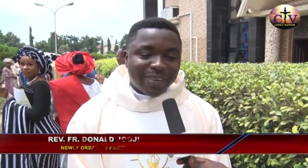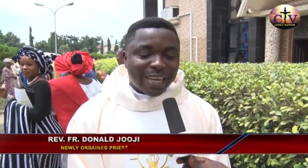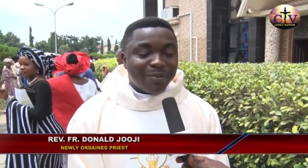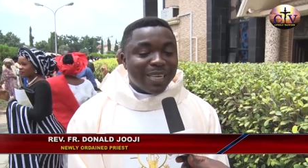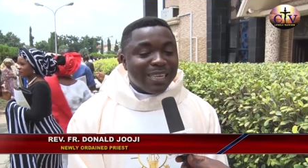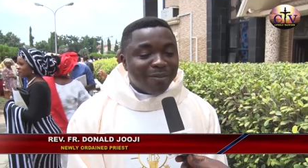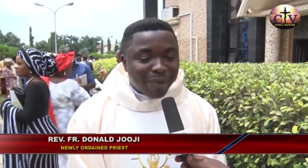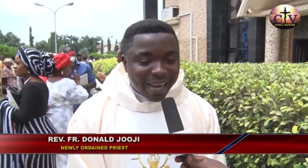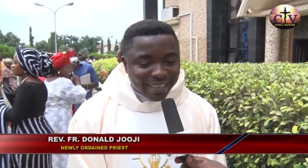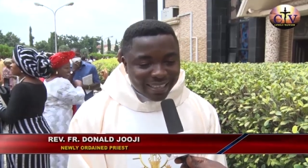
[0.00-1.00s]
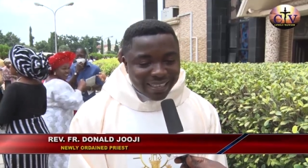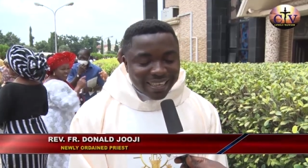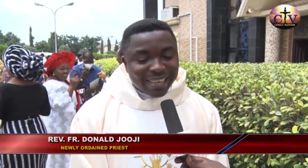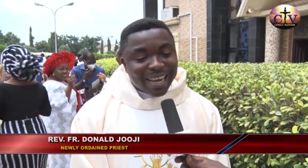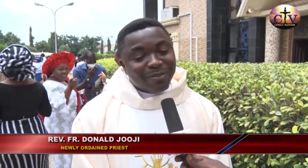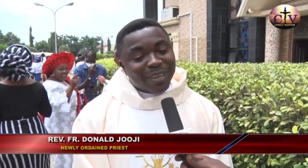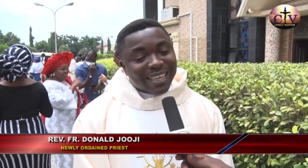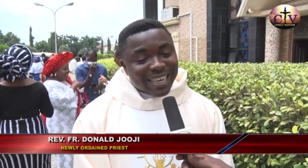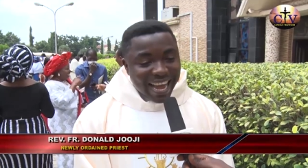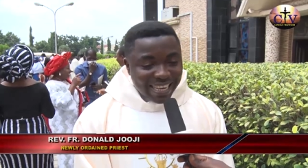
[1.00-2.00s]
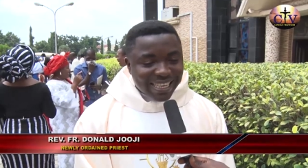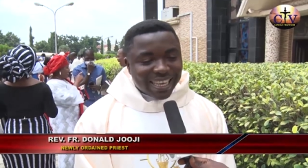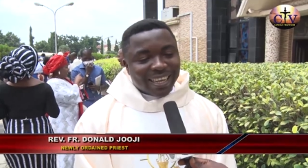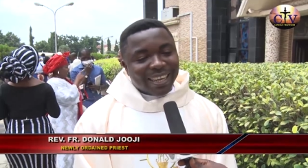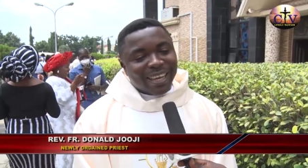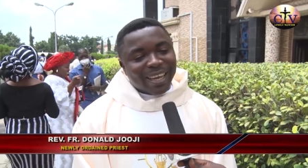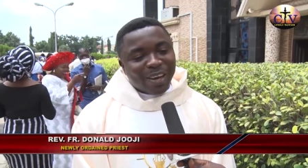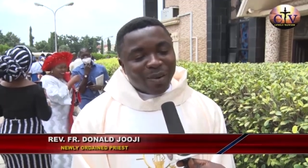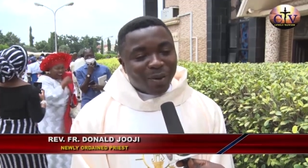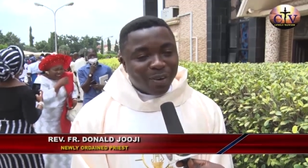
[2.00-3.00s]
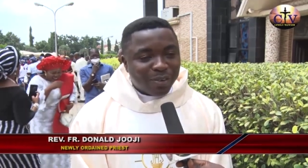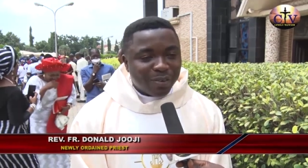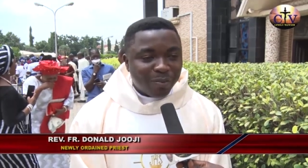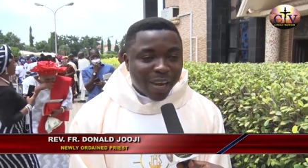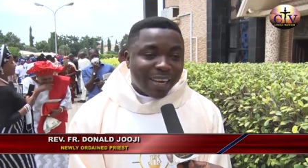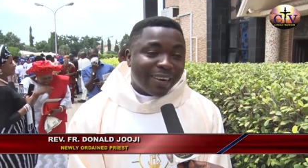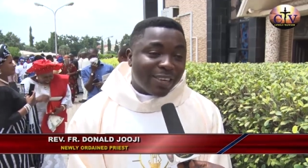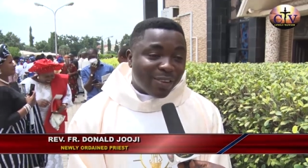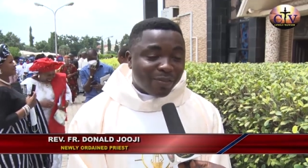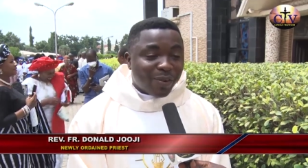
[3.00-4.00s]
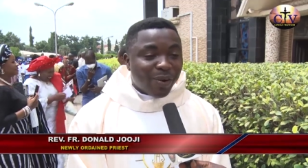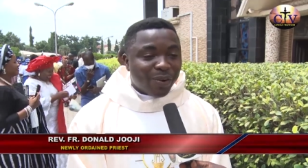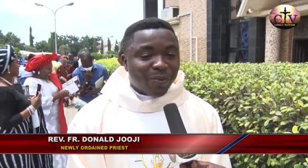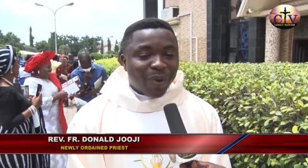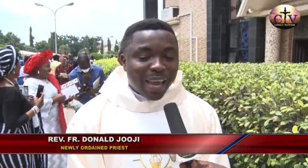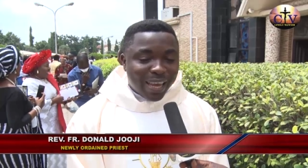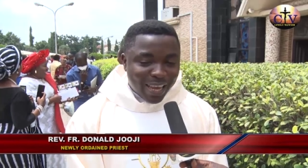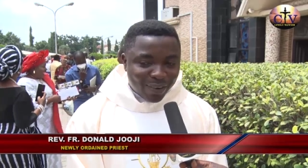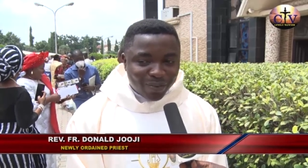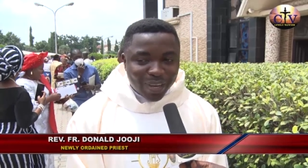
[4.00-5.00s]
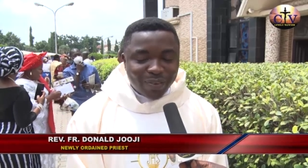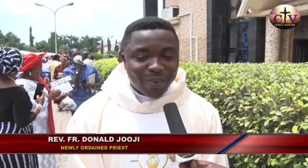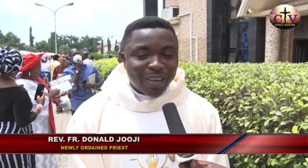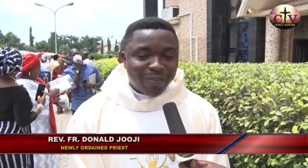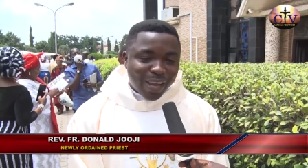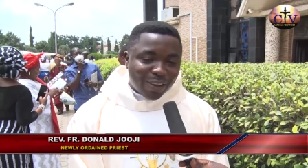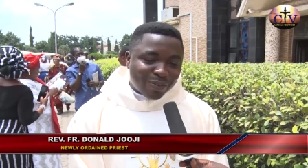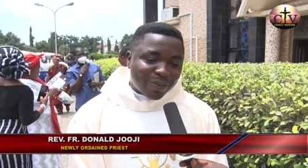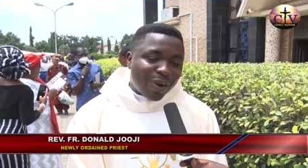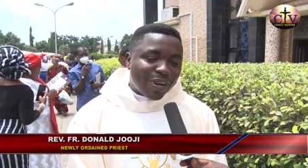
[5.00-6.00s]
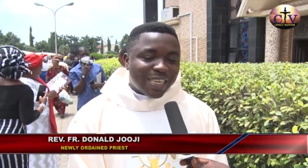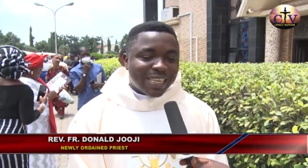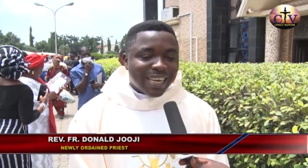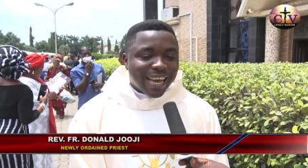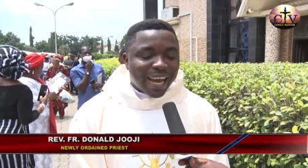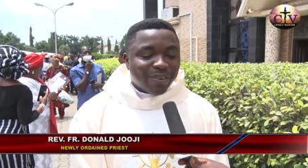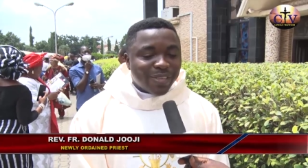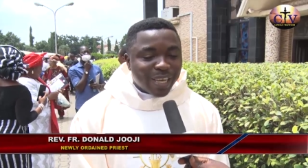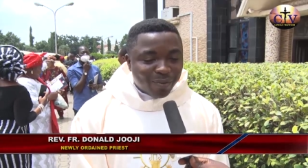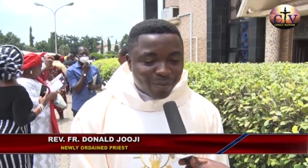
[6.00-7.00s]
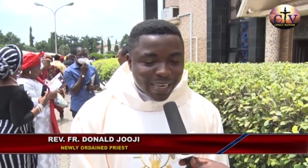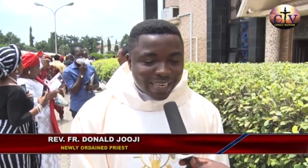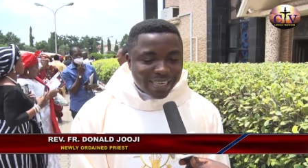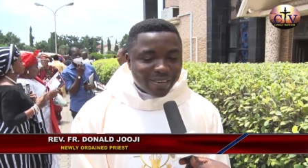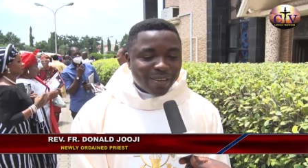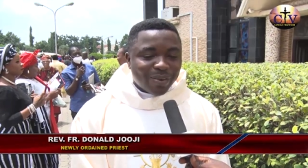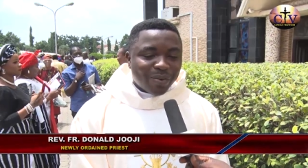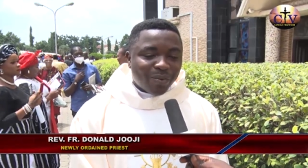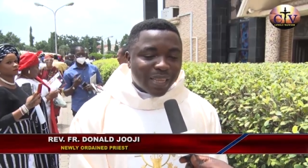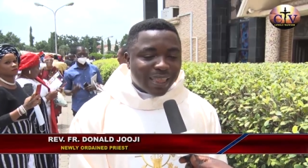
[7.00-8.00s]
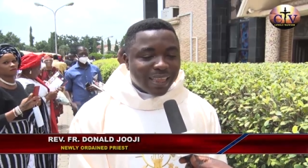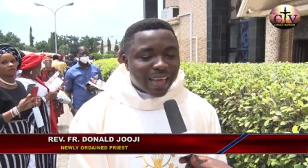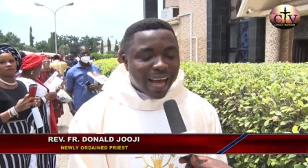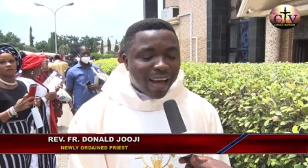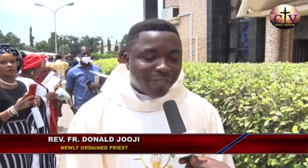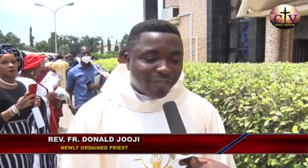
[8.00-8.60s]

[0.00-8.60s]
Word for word: It has been demanding. It has been taxing. But by the grace of God, we are here today to give thanks to God and to celebrate with our